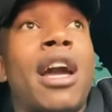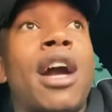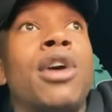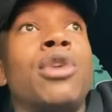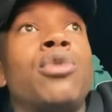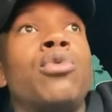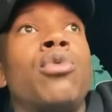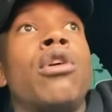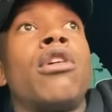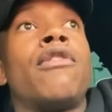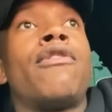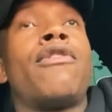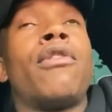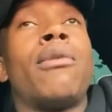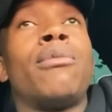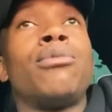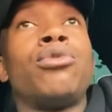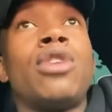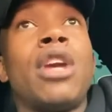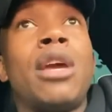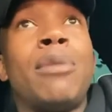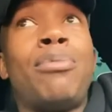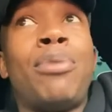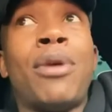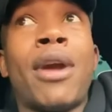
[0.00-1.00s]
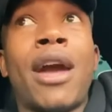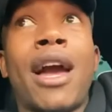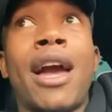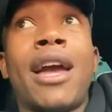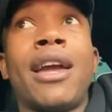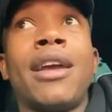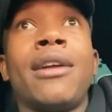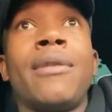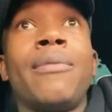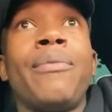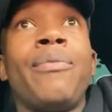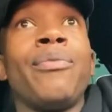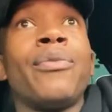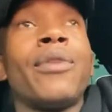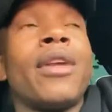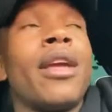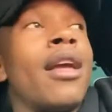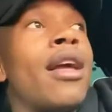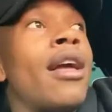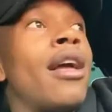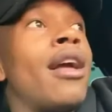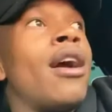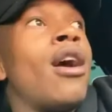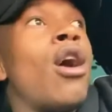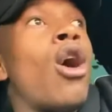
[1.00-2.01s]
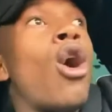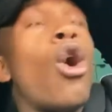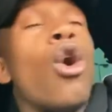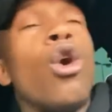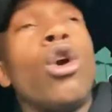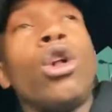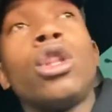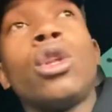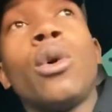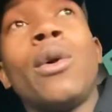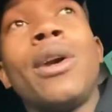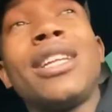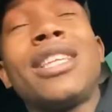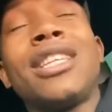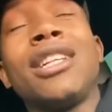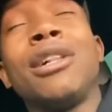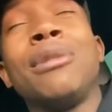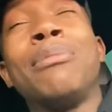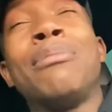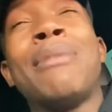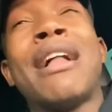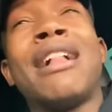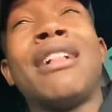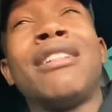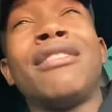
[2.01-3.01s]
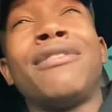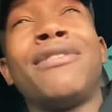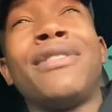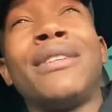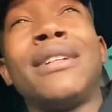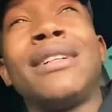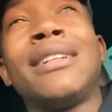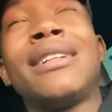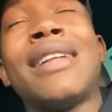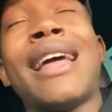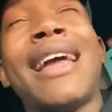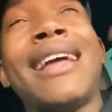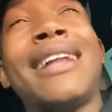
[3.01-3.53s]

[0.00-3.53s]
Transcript: I would walk from JPI all the way till Melville,